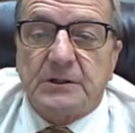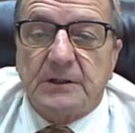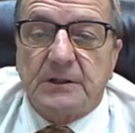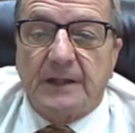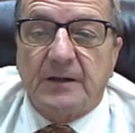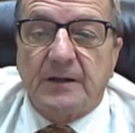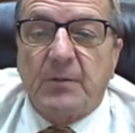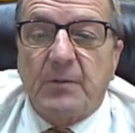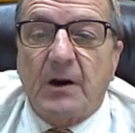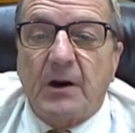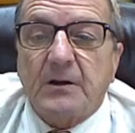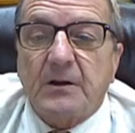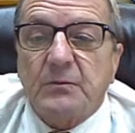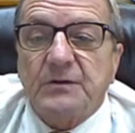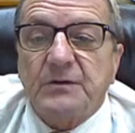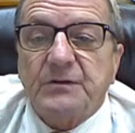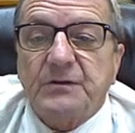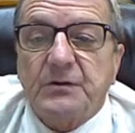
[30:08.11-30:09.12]
And then market
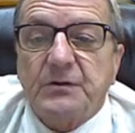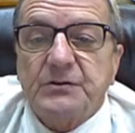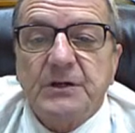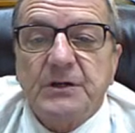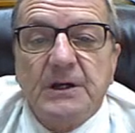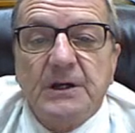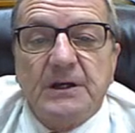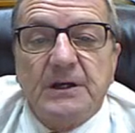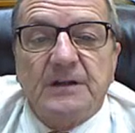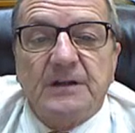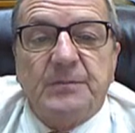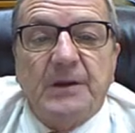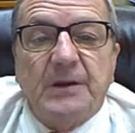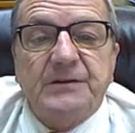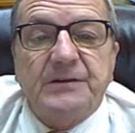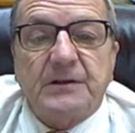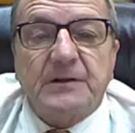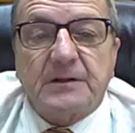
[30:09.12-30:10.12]
research is
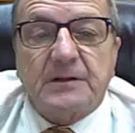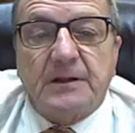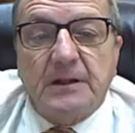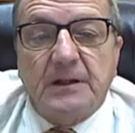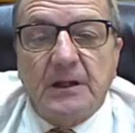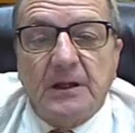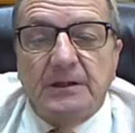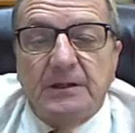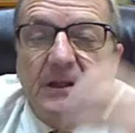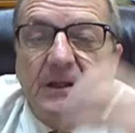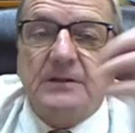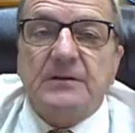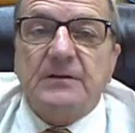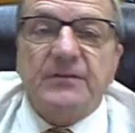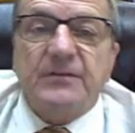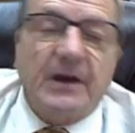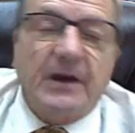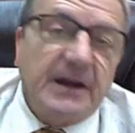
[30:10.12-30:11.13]
basically need to
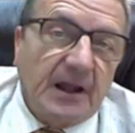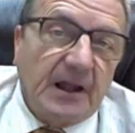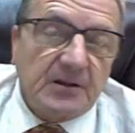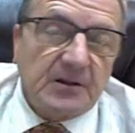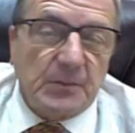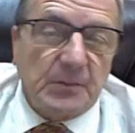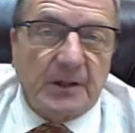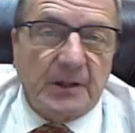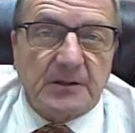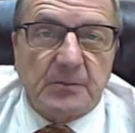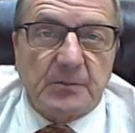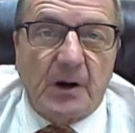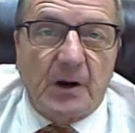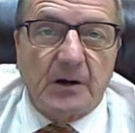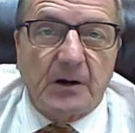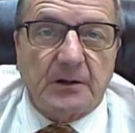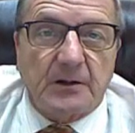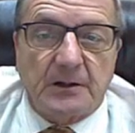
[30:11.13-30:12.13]
find out about the
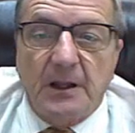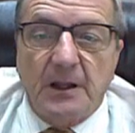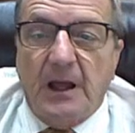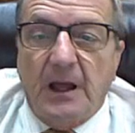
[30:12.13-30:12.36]
market.